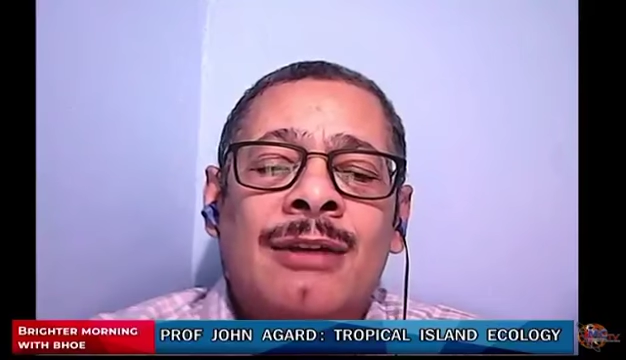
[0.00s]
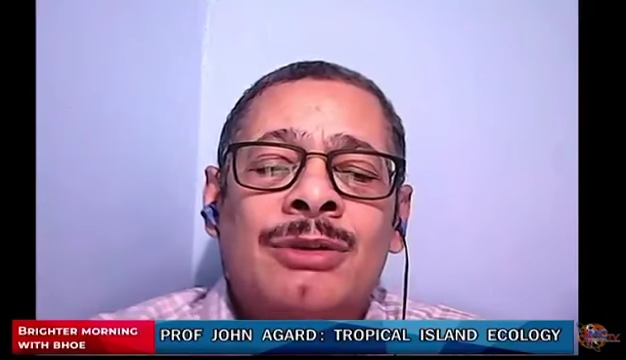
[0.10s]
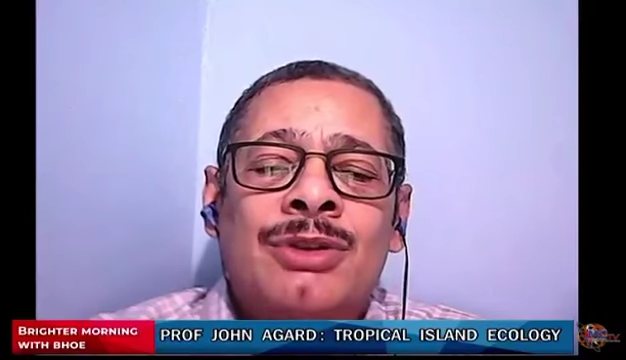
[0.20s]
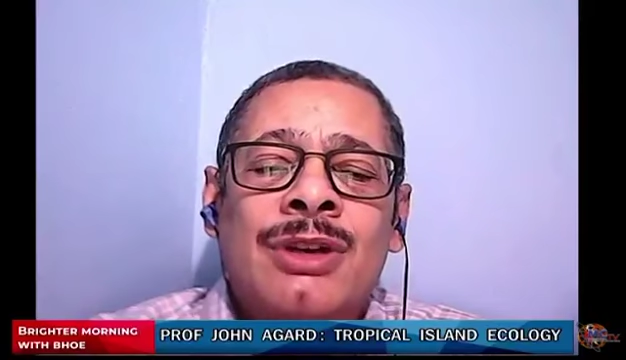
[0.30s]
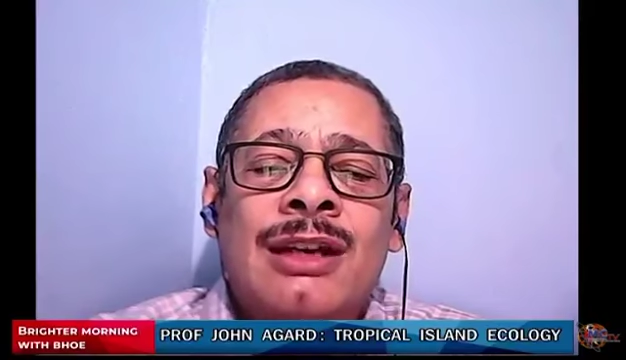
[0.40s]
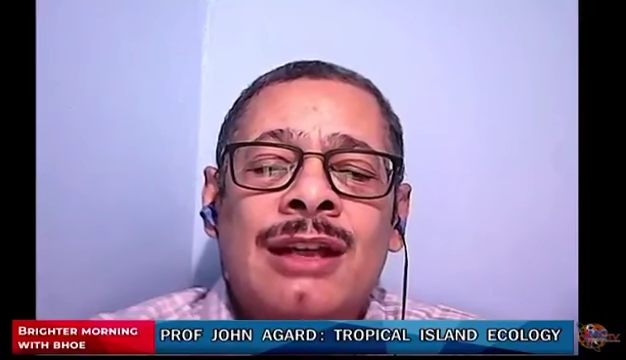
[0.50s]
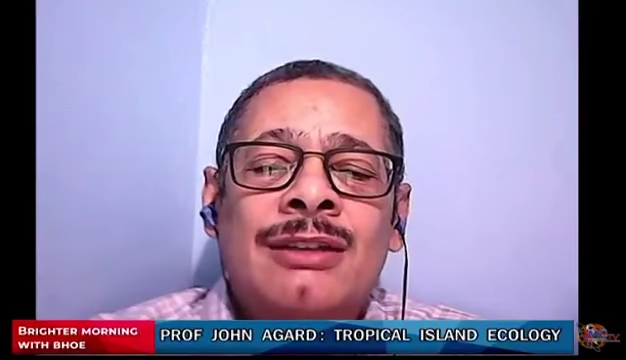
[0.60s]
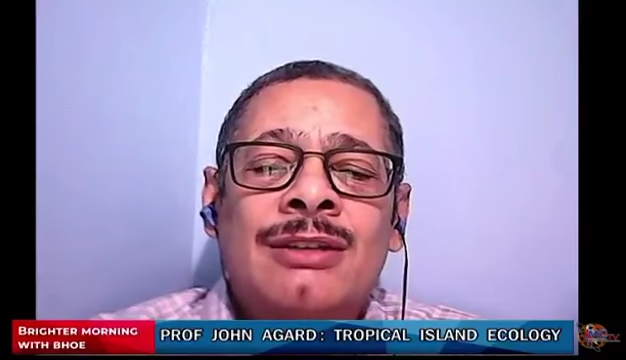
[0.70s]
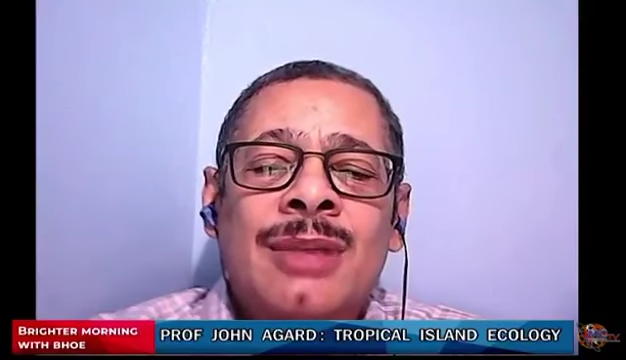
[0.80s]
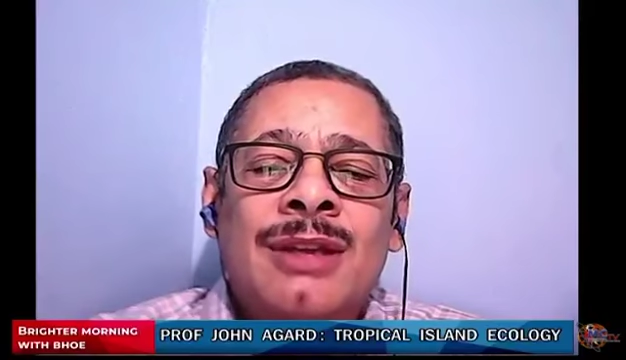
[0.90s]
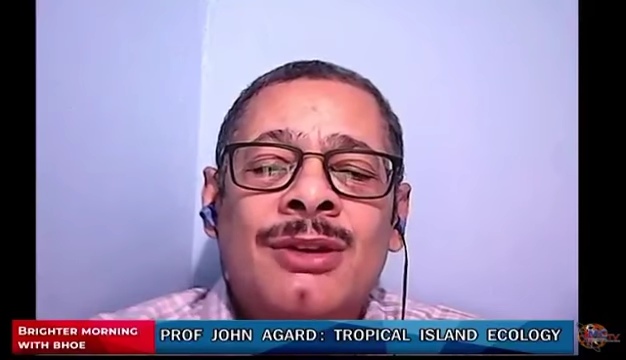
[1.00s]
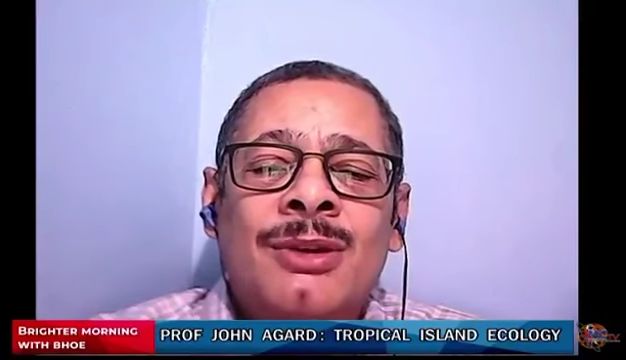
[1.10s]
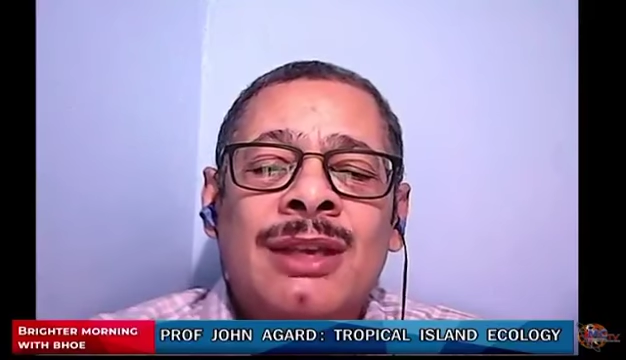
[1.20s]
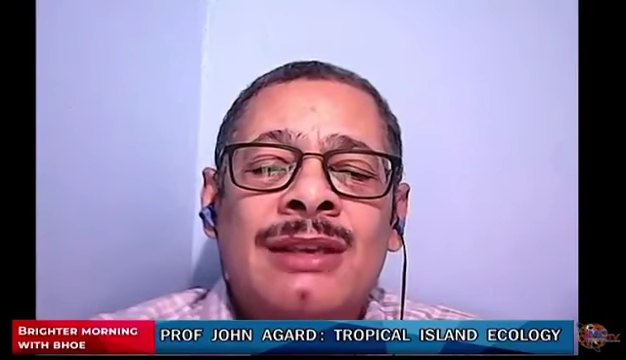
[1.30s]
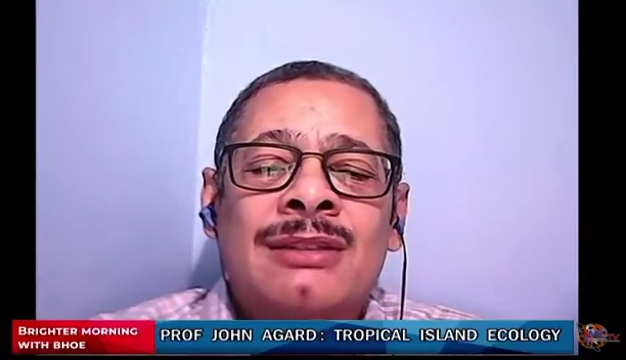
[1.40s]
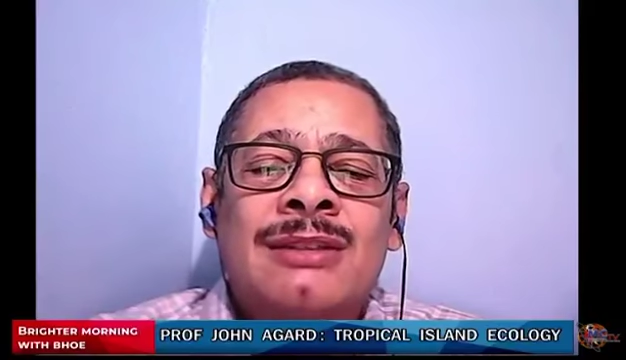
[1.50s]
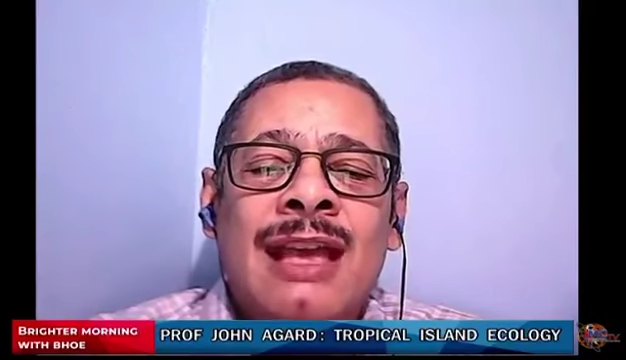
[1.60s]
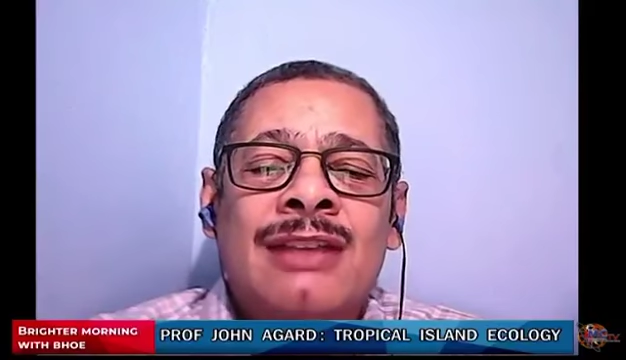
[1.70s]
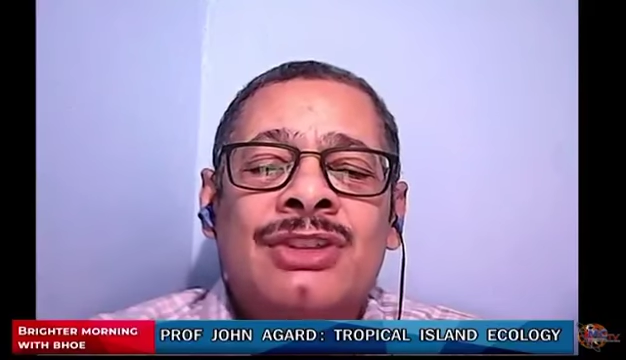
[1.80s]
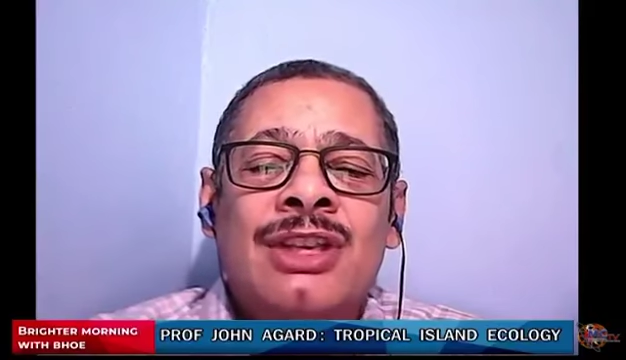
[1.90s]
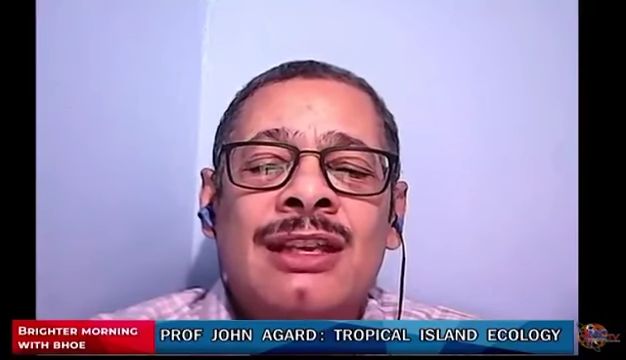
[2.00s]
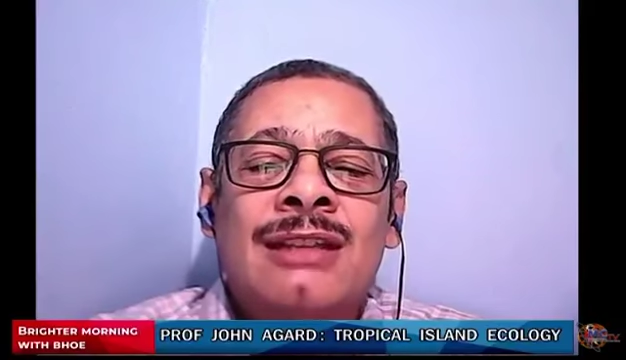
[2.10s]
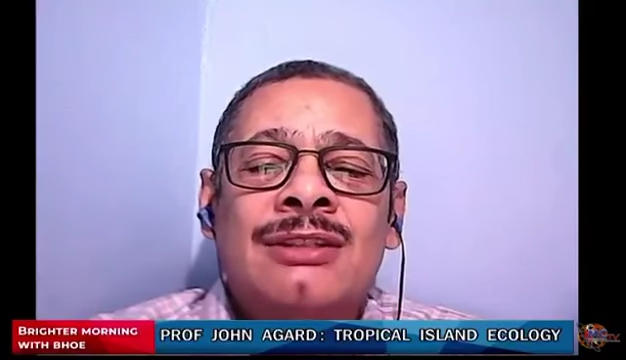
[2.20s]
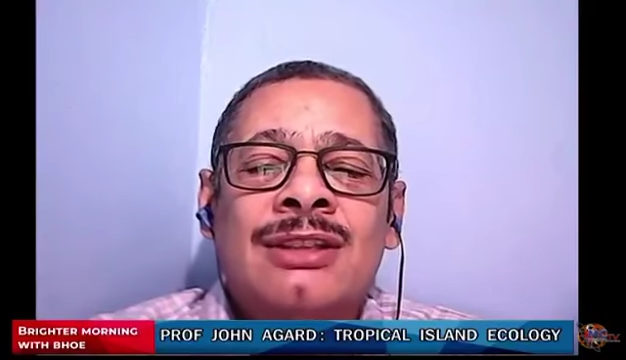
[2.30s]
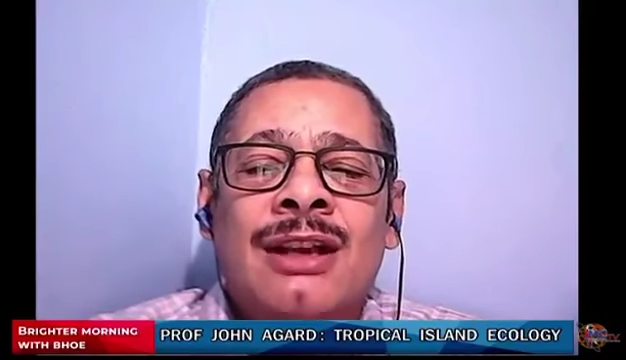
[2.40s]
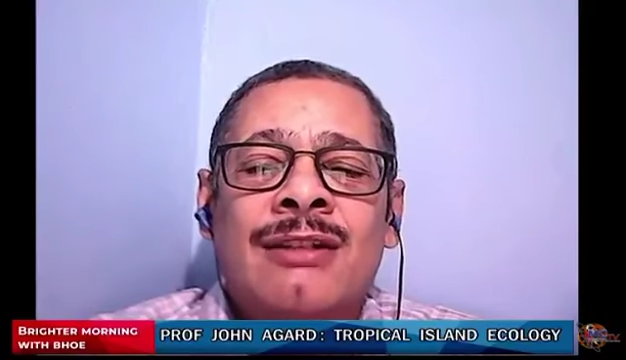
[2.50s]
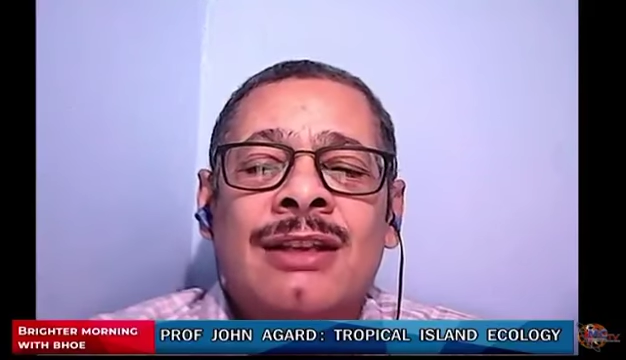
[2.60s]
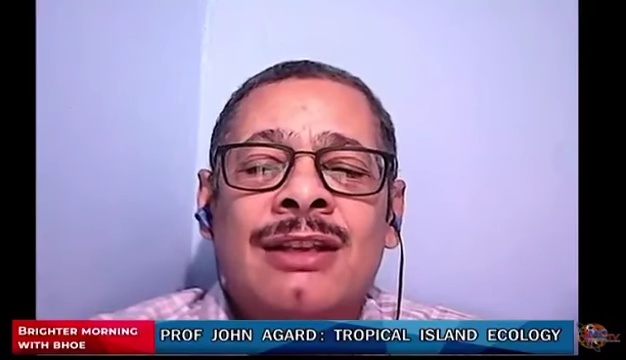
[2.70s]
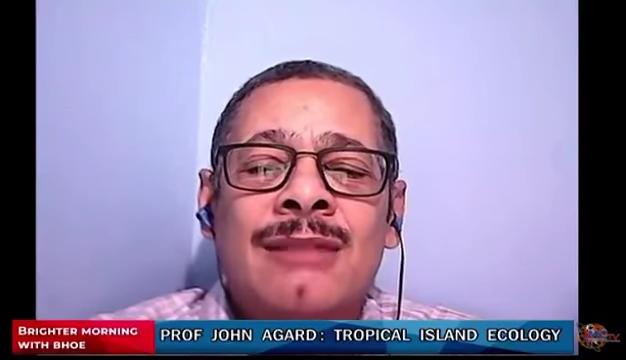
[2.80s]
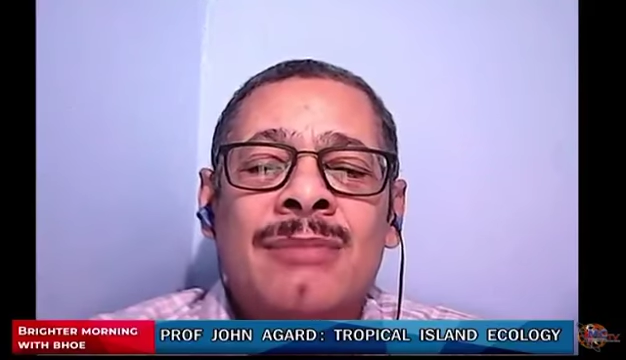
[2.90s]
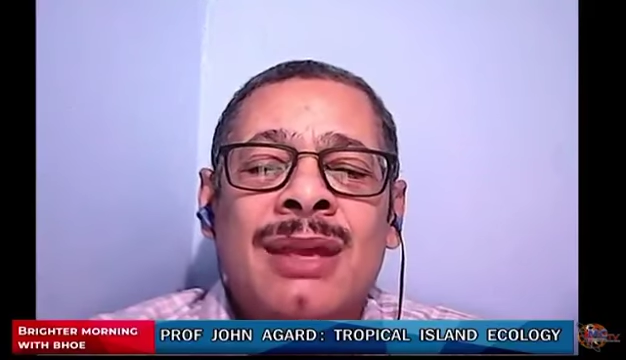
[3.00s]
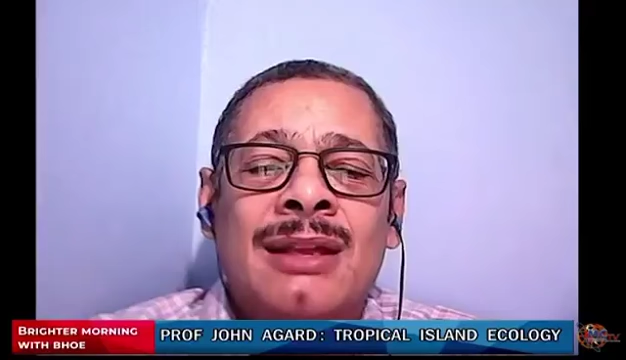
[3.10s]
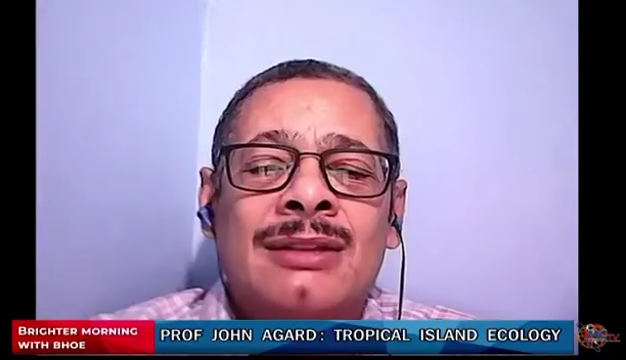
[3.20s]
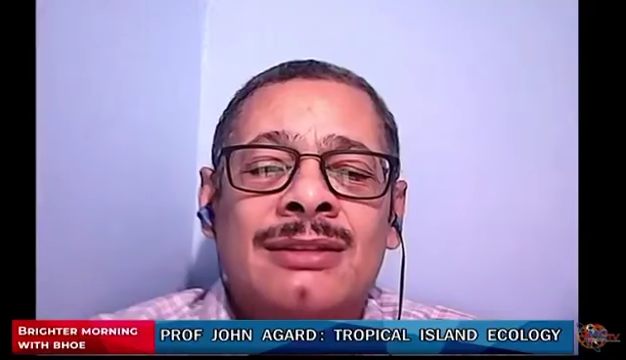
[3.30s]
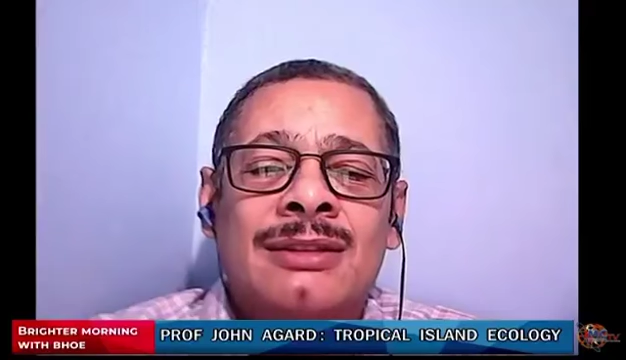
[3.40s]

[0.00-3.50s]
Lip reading: Trinidad and Tobago is edging into the hurricane belt.